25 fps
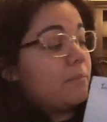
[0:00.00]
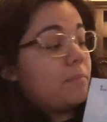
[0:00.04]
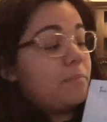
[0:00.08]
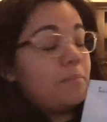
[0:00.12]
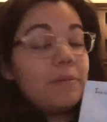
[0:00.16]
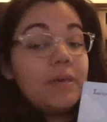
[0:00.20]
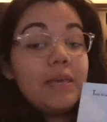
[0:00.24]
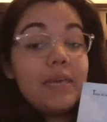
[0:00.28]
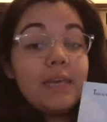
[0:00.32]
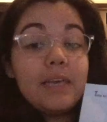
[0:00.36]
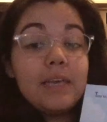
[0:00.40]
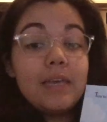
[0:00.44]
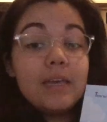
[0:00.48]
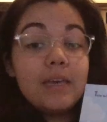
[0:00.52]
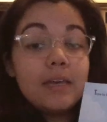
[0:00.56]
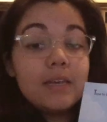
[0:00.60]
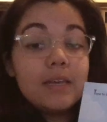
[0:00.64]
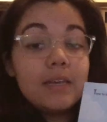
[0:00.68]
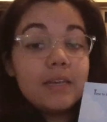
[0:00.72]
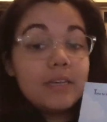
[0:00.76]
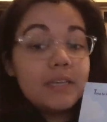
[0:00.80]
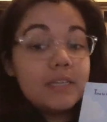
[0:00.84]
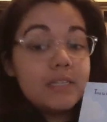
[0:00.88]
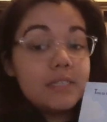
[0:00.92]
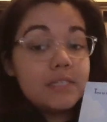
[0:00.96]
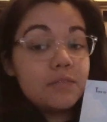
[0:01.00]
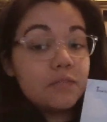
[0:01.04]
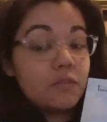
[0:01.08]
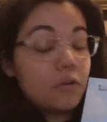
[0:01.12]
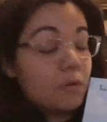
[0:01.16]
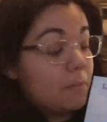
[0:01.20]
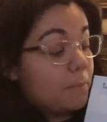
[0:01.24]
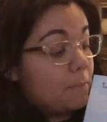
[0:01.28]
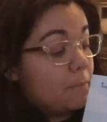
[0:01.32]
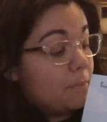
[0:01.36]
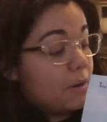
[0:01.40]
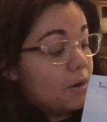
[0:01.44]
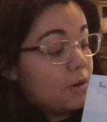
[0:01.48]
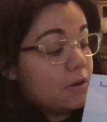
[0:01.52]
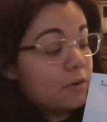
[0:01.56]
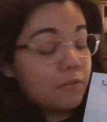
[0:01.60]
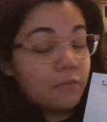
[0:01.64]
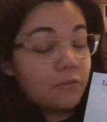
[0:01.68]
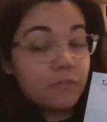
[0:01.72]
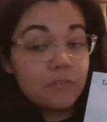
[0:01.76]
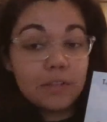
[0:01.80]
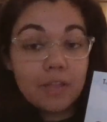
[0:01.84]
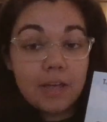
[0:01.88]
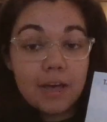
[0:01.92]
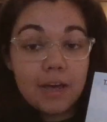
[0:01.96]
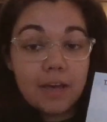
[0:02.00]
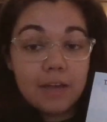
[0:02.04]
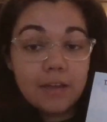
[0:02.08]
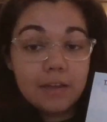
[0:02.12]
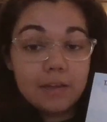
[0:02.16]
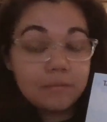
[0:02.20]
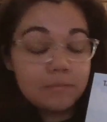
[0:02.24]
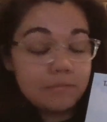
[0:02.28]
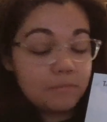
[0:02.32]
B is for butterfly.